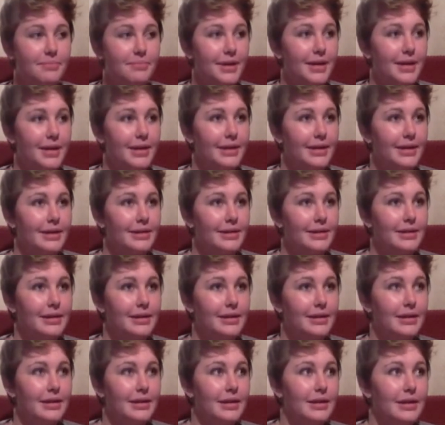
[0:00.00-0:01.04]
packet.
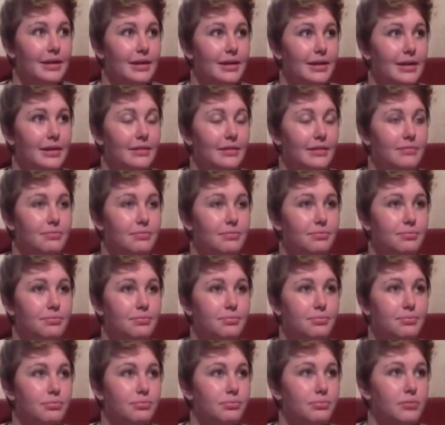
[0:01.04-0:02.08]
God,
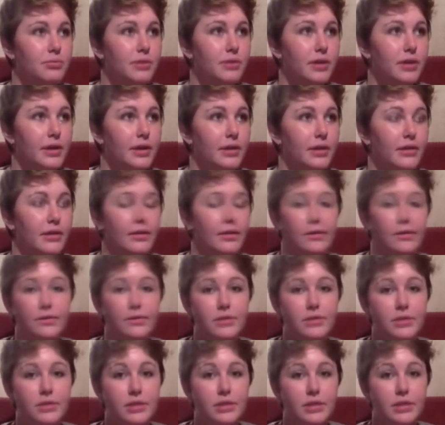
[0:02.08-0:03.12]
I think there was
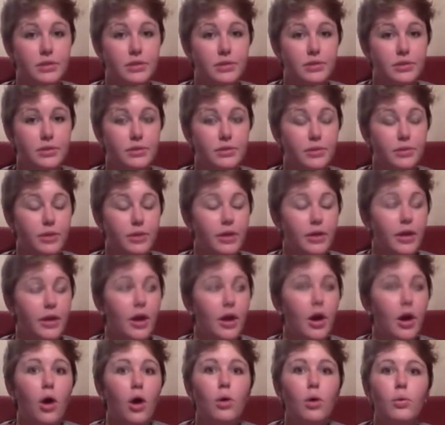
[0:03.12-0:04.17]
a sex toy somewhere.
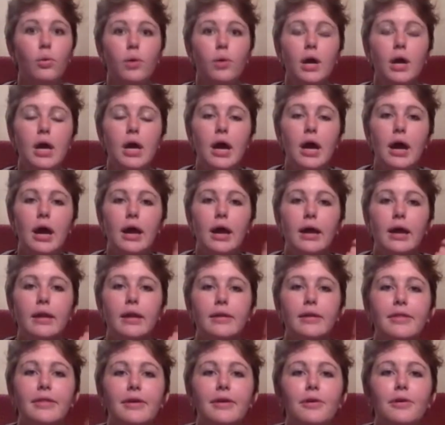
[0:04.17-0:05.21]
Oh, and
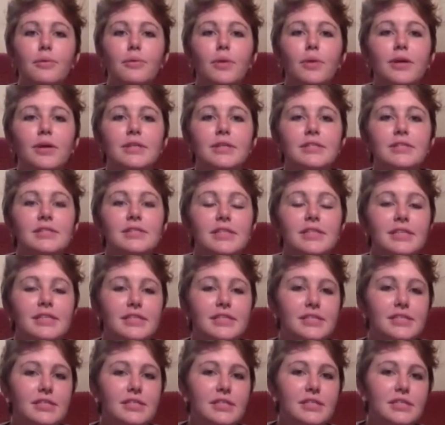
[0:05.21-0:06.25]
there was
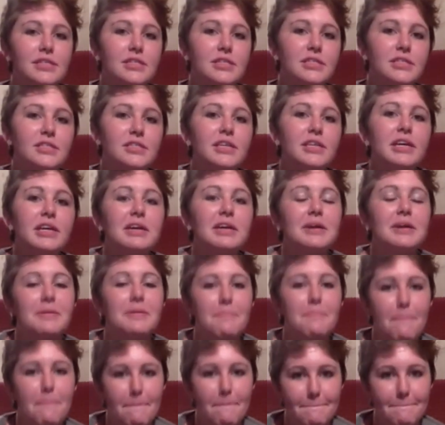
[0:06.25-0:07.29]
this stick.
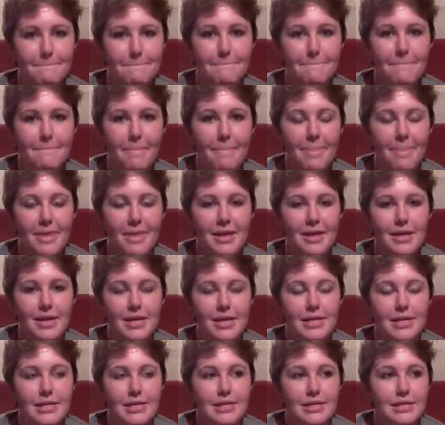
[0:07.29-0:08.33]

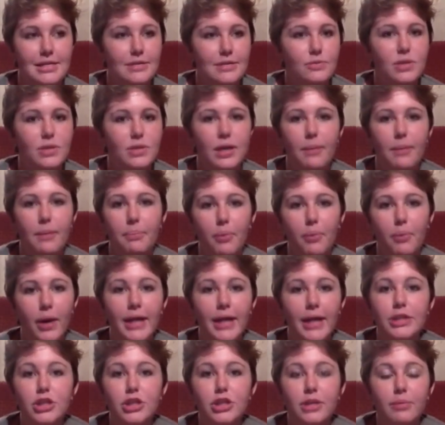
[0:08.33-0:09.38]
It was like a
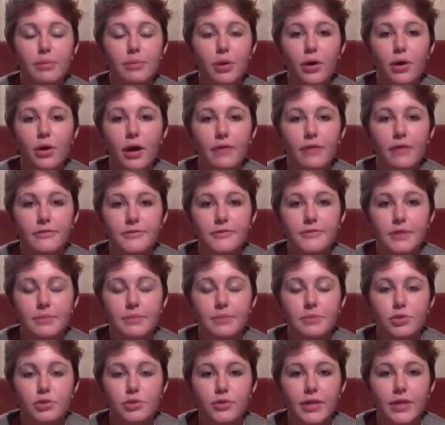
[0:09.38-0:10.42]
branch they broke off of some
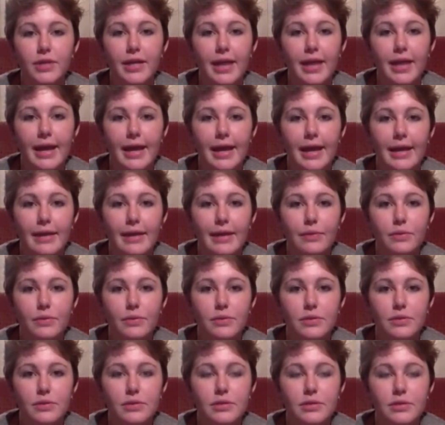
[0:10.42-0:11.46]
tree, and
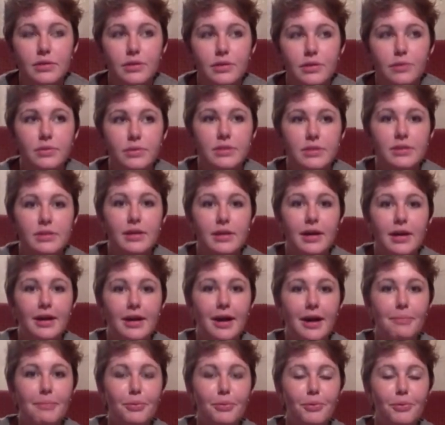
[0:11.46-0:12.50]
there was a
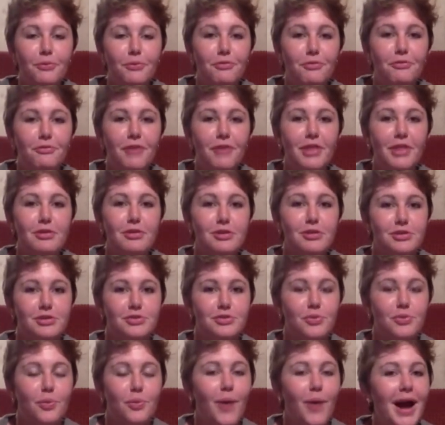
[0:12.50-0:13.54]
couple feathers
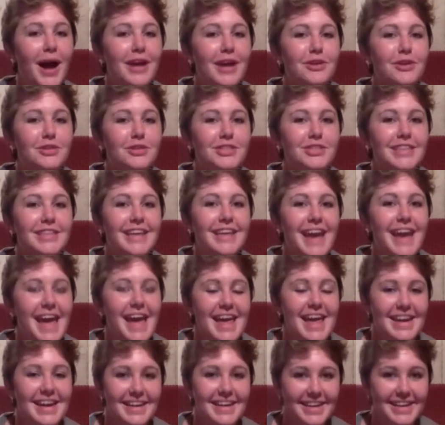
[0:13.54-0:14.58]
wired to the
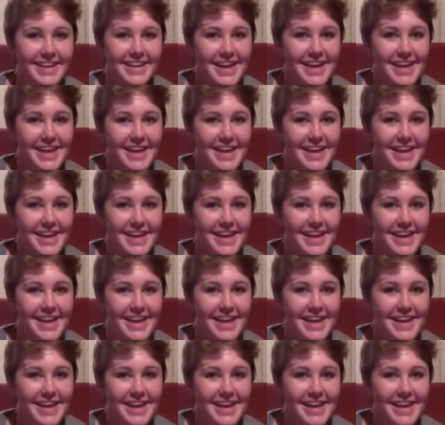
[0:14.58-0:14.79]
end.